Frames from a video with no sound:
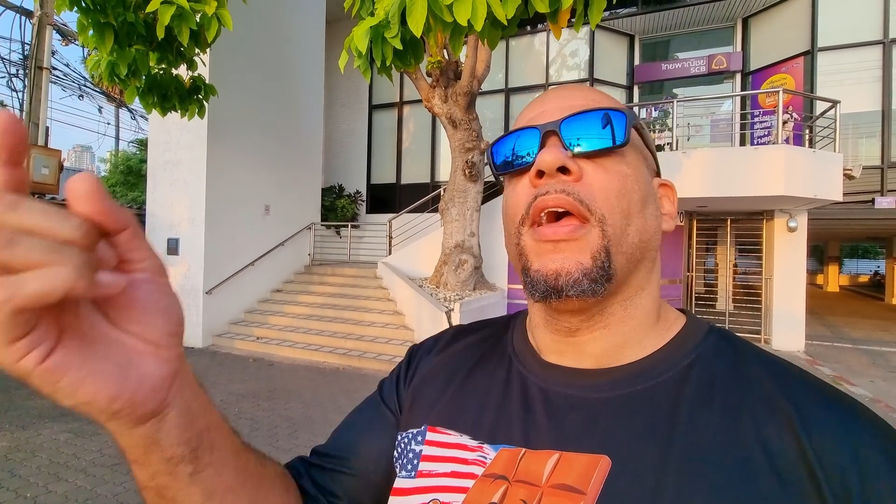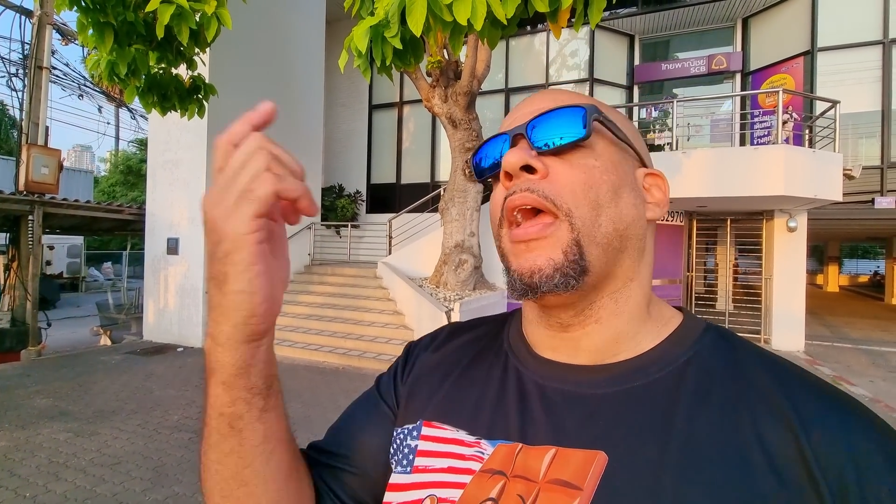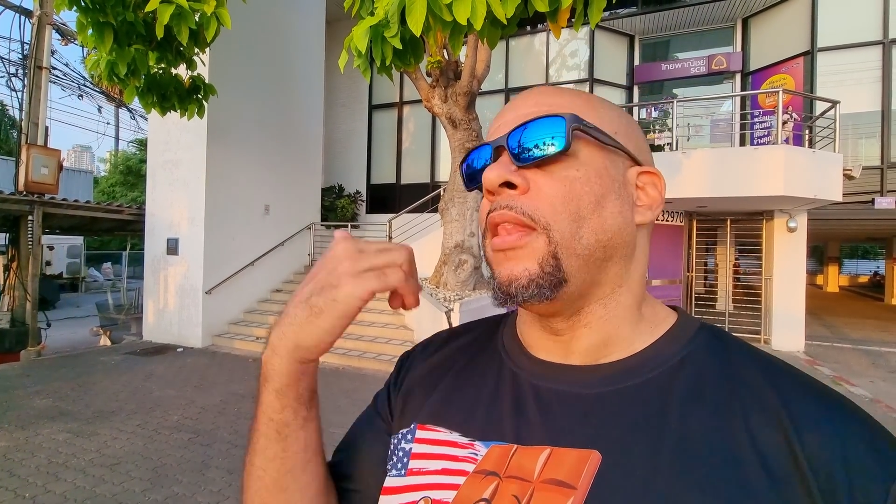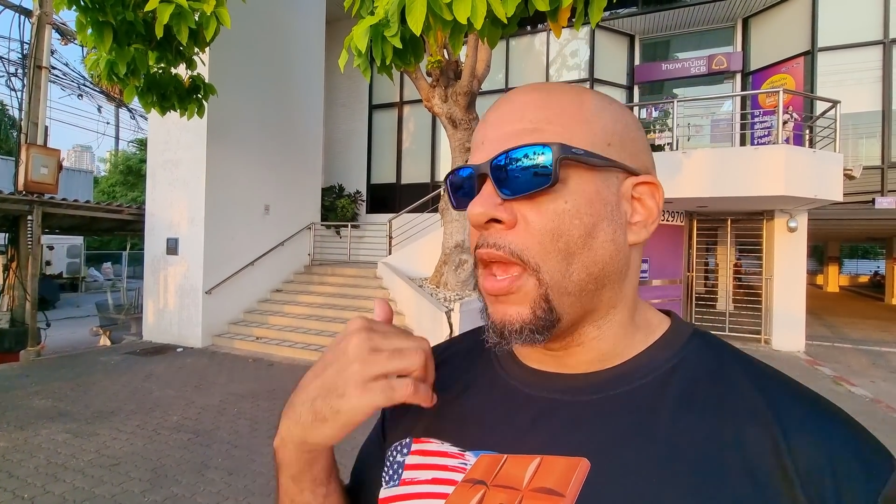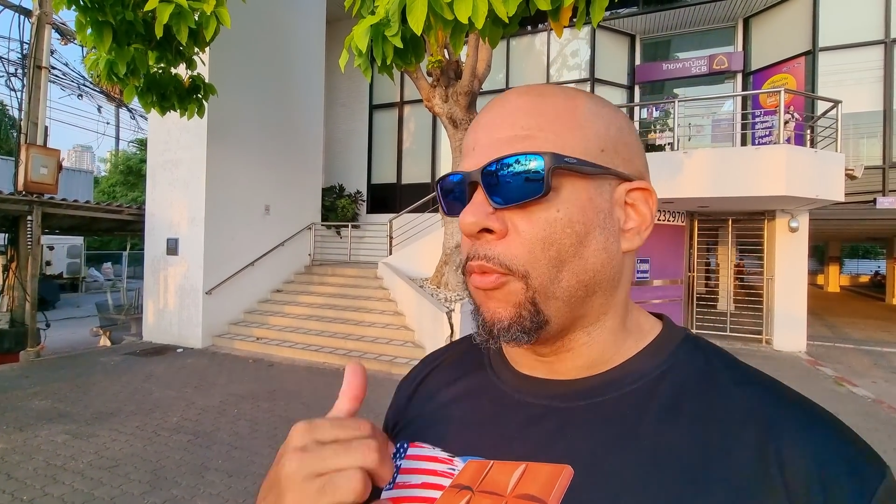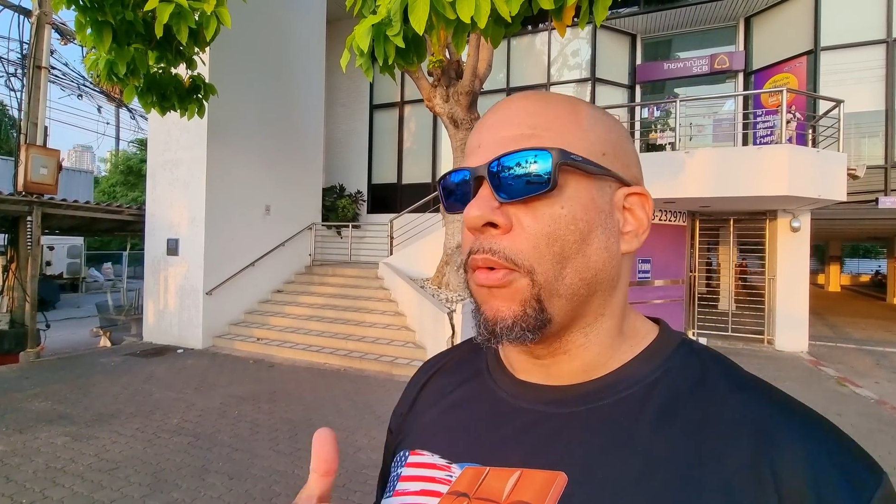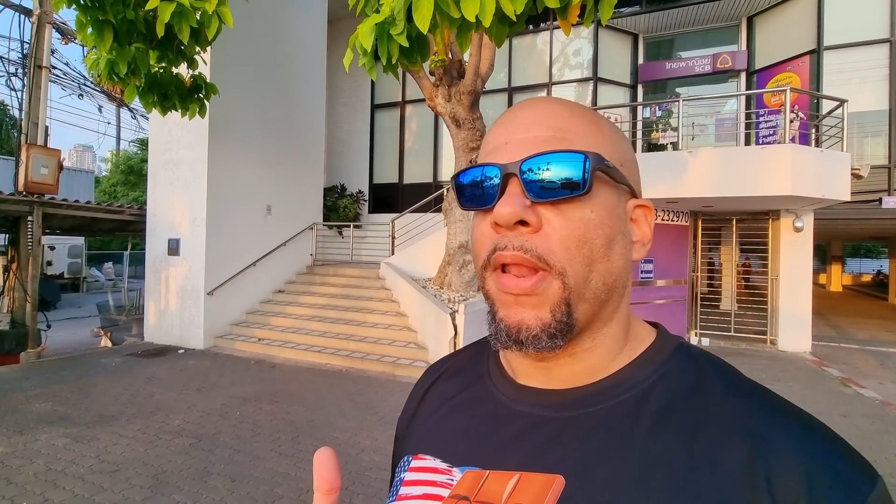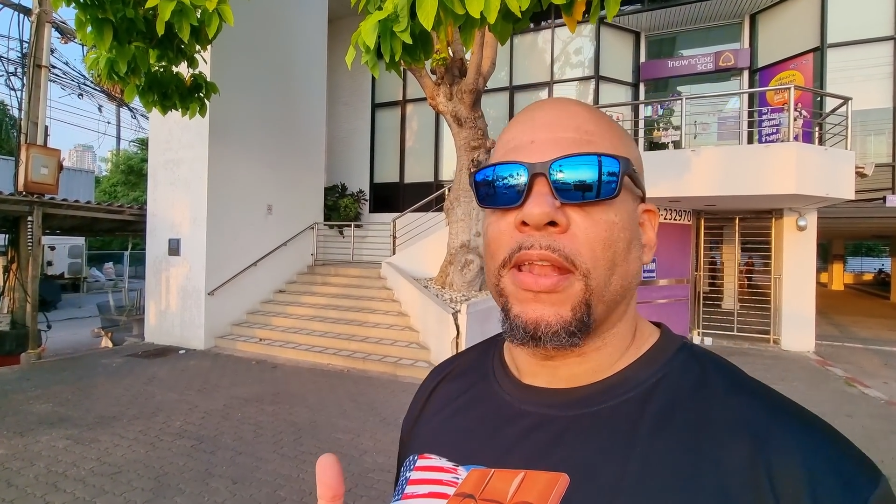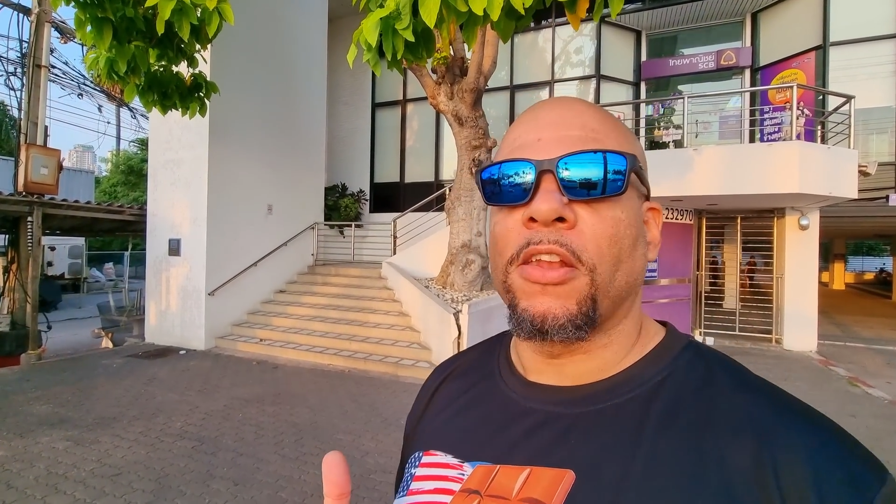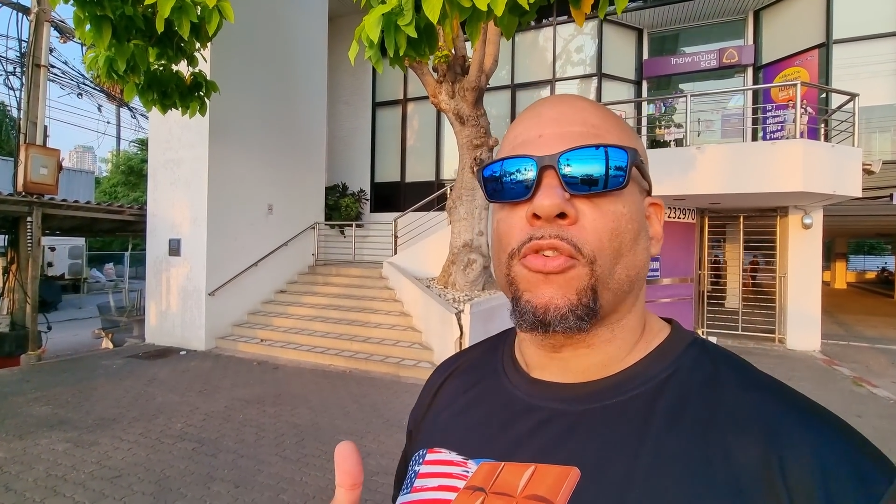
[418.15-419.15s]
and then we
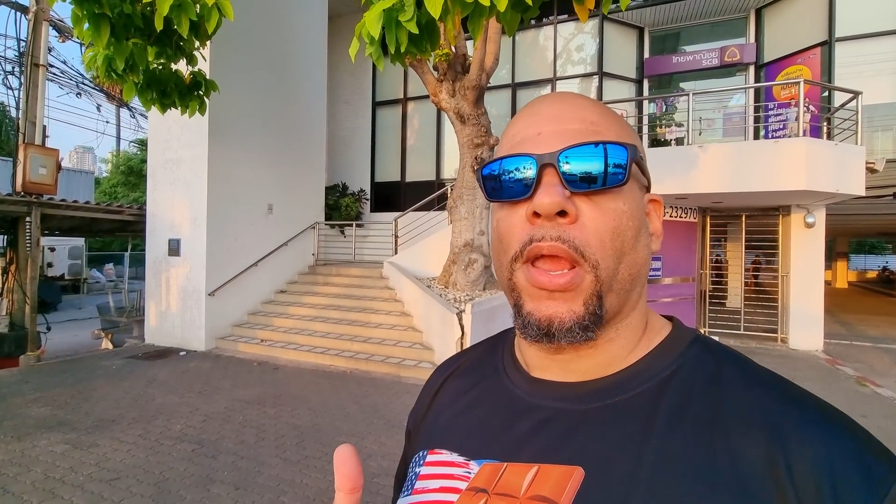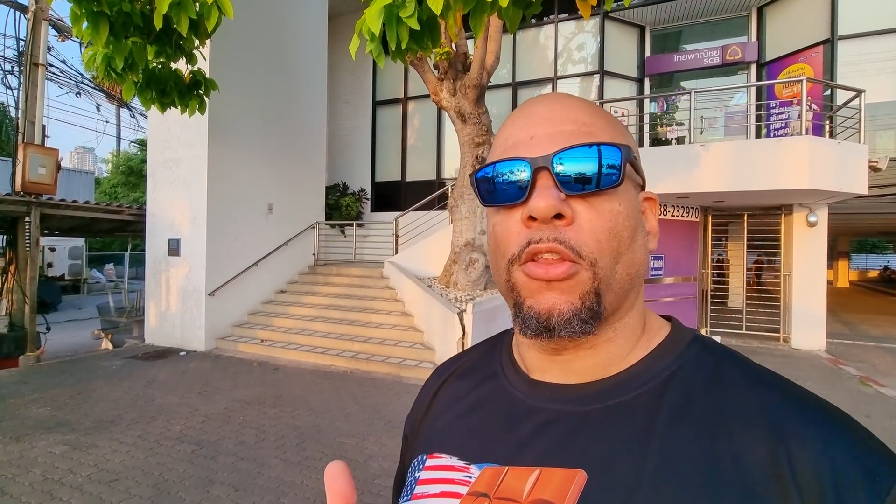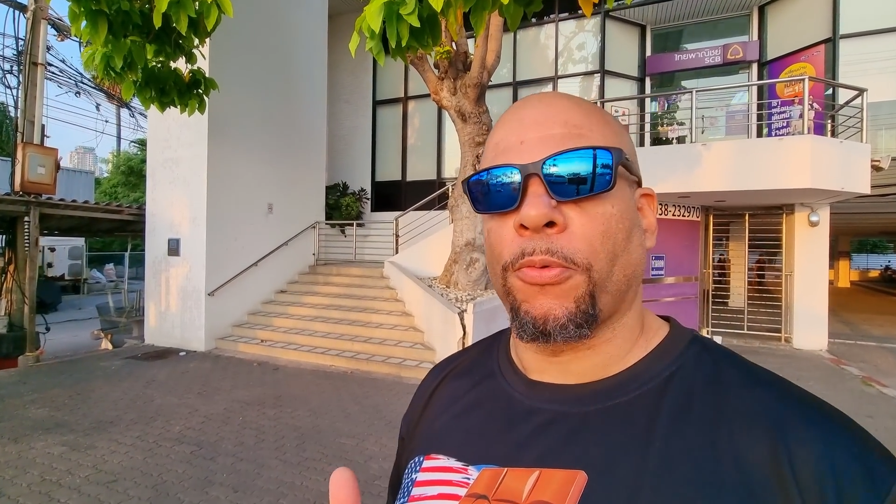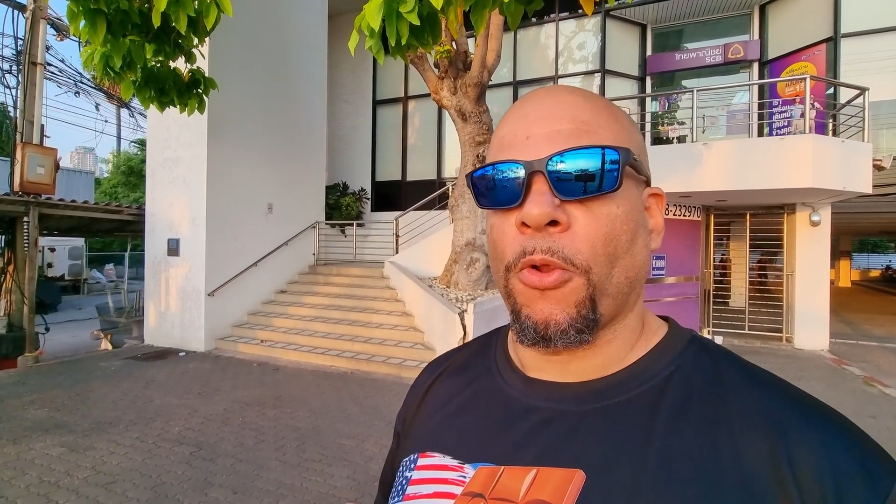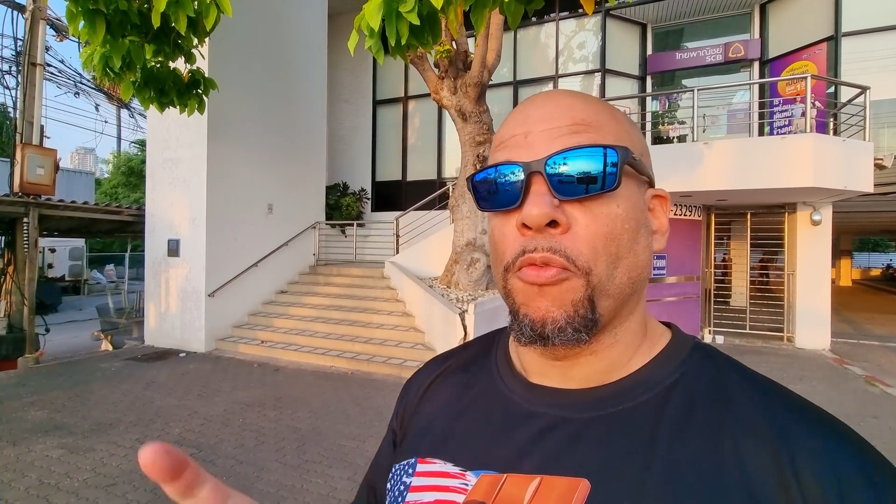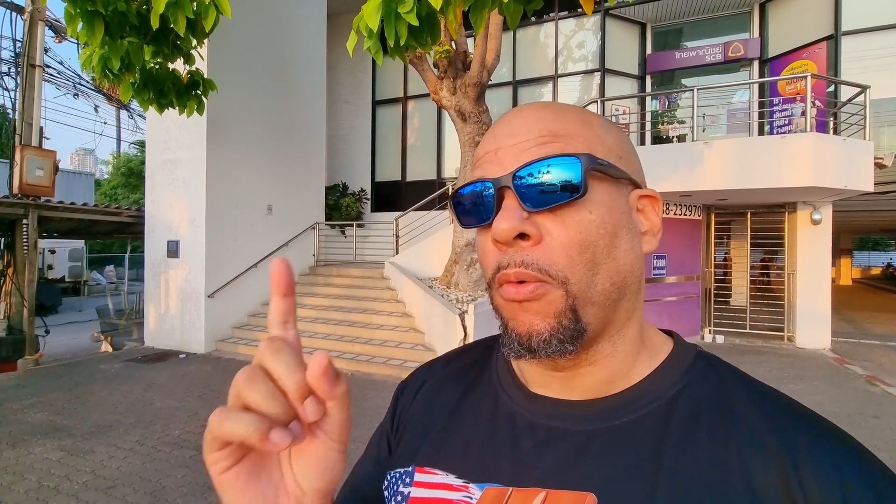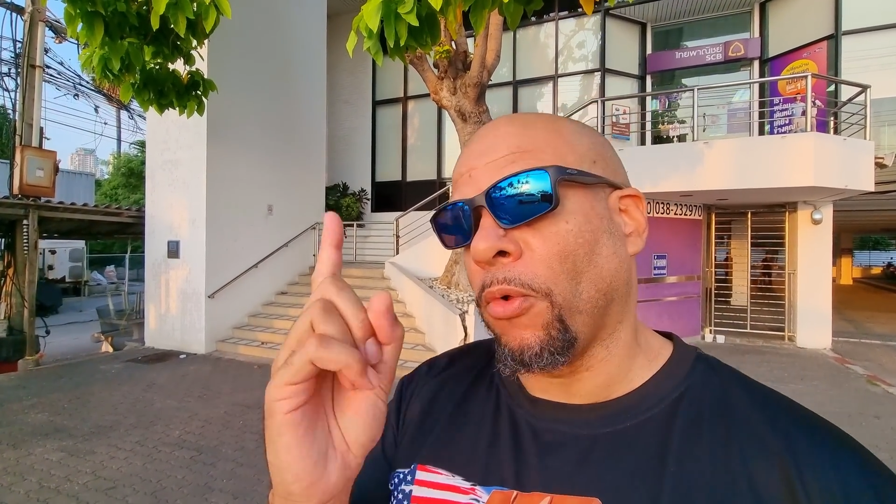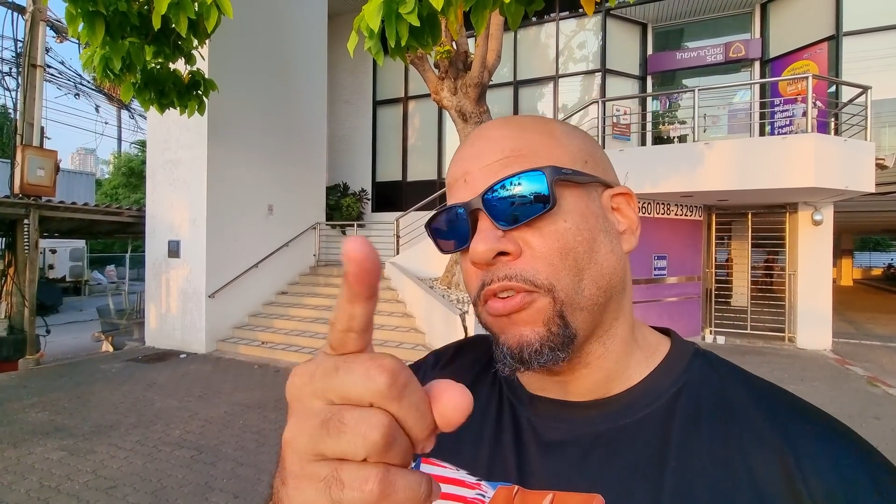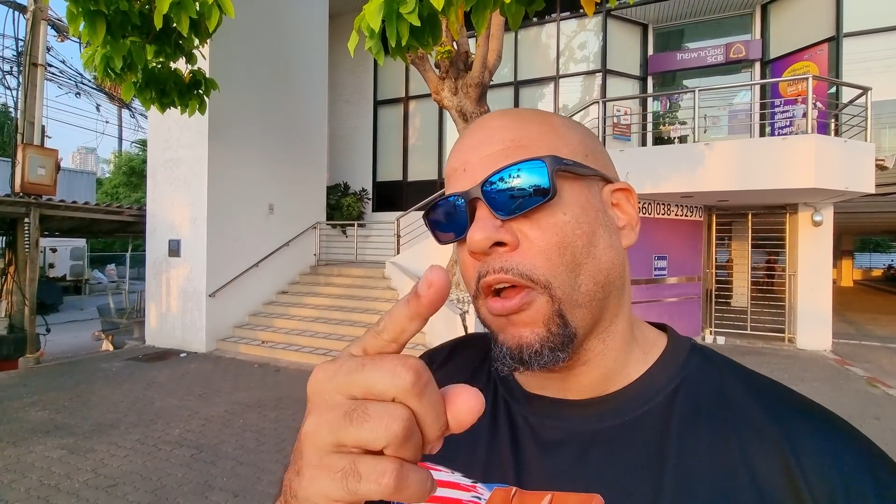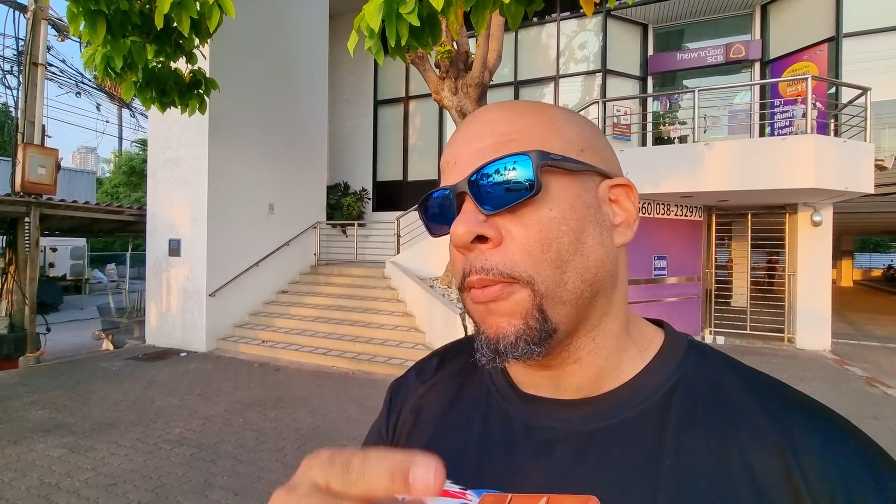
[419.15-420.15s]
would have to transfer it over. And we'll talk